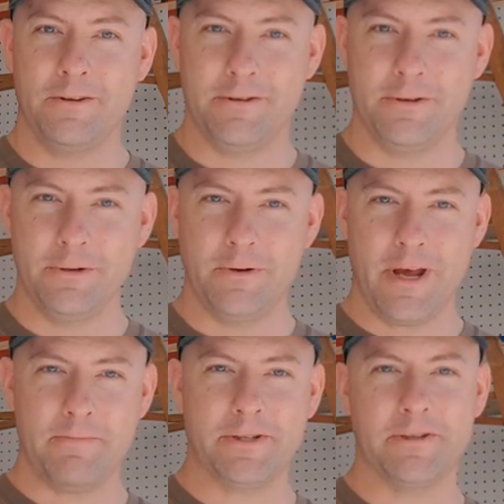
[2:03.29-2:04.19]
two
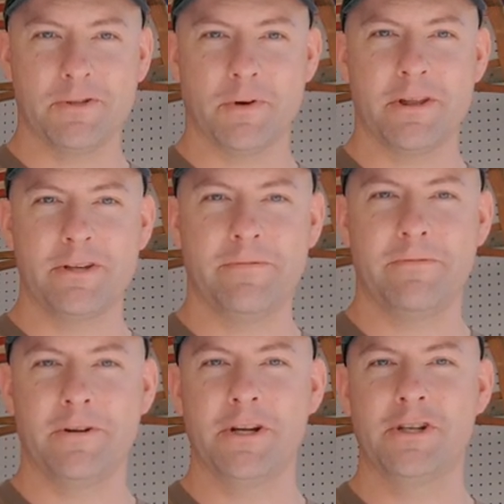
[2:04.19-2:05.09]
episodes worth of
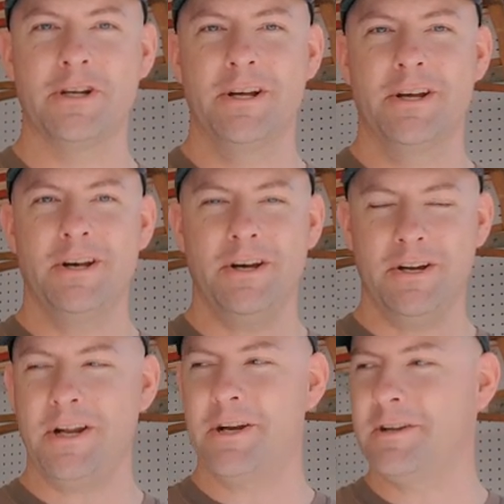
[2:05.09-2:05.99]
footage,
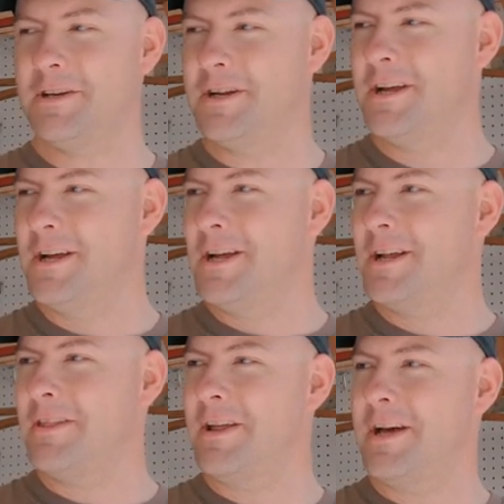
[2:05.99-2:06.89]
unedited,
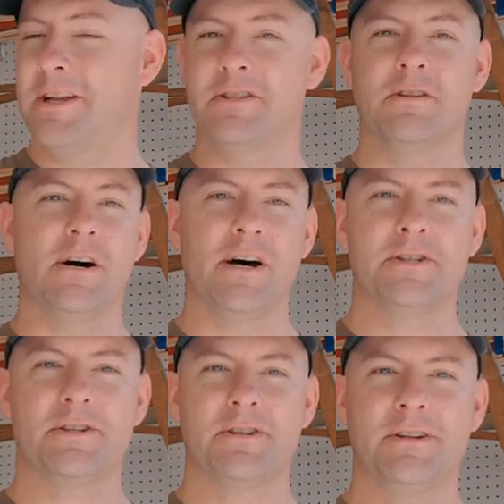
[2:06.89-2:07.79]
that is
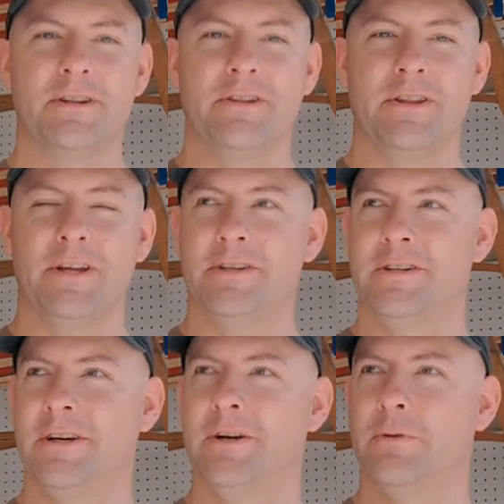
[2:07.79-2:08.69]
lost. That
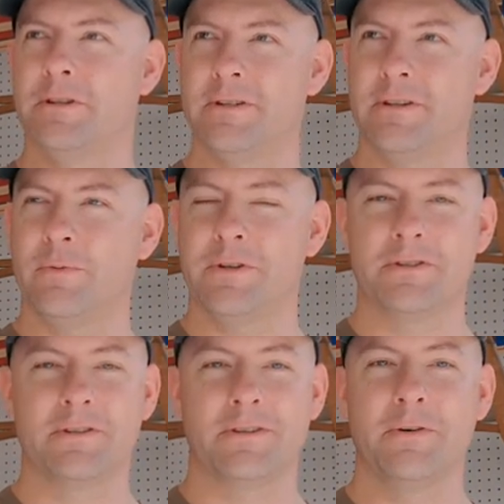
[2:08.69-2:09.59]
uh, was
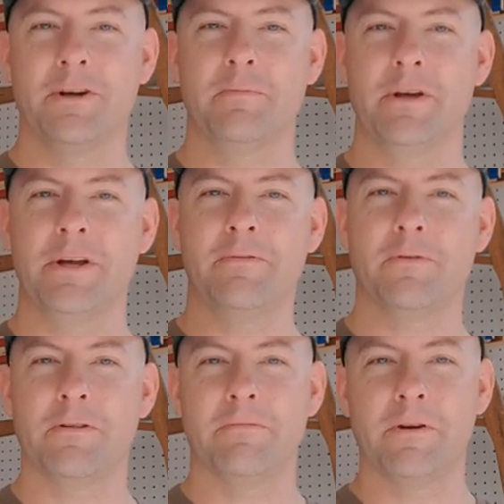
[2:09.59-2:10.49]
was going to be
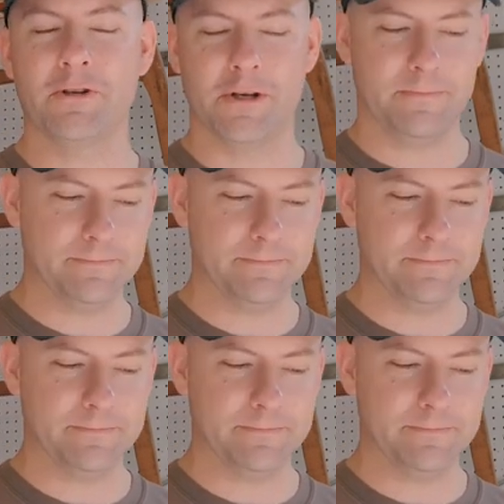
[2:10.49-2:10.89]
for the future.